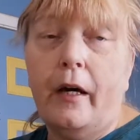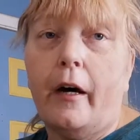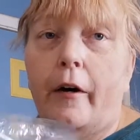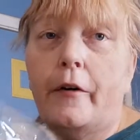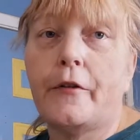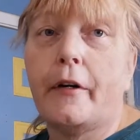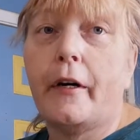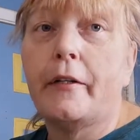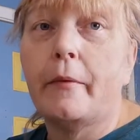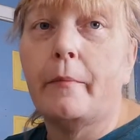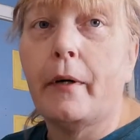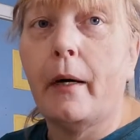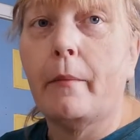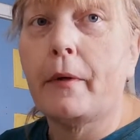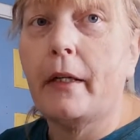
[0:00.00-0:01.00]
I also got some
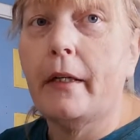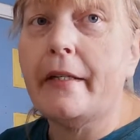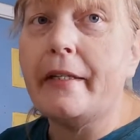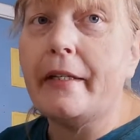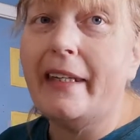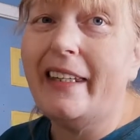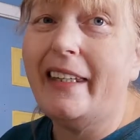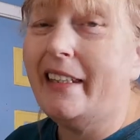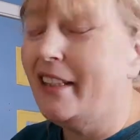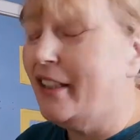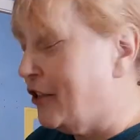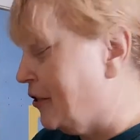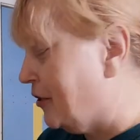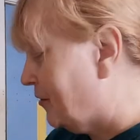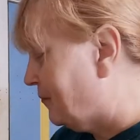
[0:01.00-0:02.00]
pumpkin
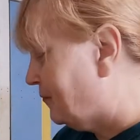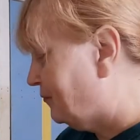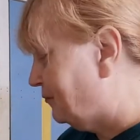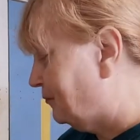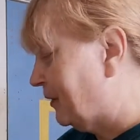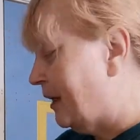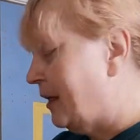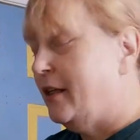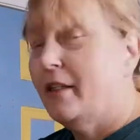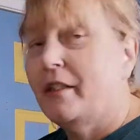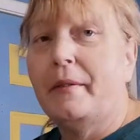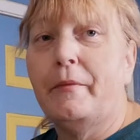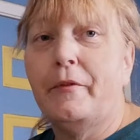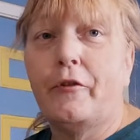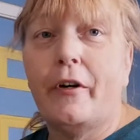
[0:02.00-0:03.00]
seeds,
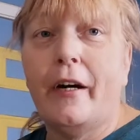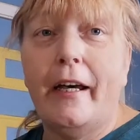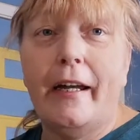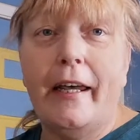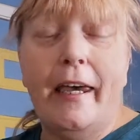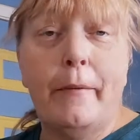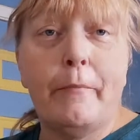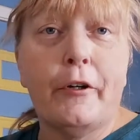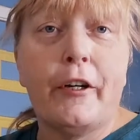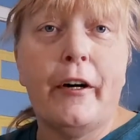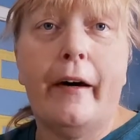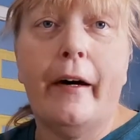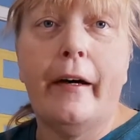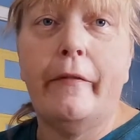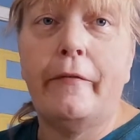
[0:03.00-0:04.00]
some dried
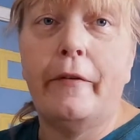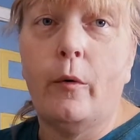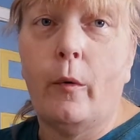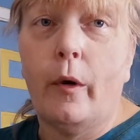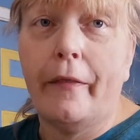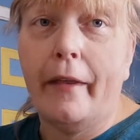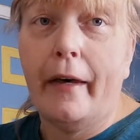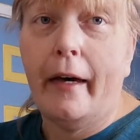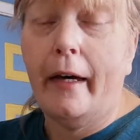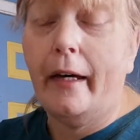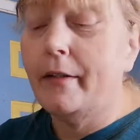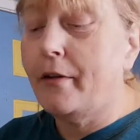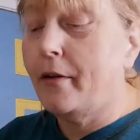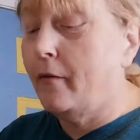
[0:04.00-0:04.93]
apricot if you want that.